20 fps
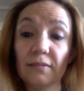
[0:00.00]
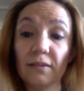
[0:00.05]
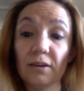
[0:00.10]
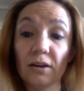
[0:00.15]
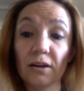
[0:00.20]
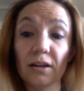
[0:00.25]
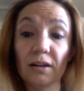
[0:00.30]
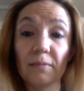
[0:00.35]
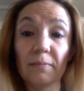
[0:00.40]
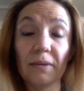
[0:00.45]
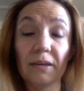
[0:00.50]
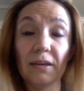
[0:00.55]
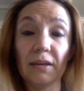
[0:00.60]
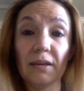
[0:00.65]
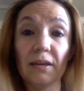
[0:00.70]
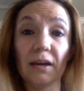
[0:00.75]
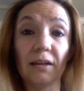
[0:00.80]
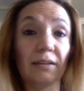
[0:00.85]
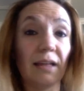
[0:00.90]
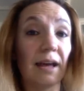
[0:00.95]
there are going to
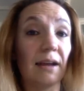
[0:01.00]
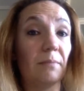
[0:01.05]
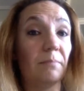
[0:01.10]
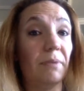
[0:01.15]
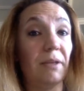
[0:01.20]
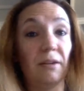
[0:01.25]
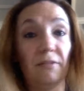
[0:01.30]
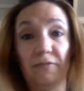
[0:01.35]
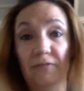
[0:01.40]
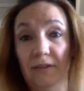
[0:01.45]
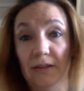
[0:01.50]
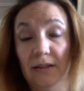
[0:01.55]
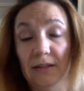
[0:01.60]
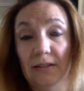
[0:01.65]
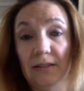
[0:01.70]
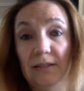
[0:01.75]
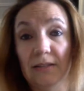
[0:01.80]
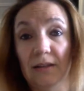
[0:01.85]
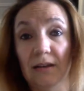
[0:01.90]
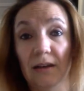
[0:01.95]
be a lot of
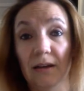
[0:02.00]
benefits.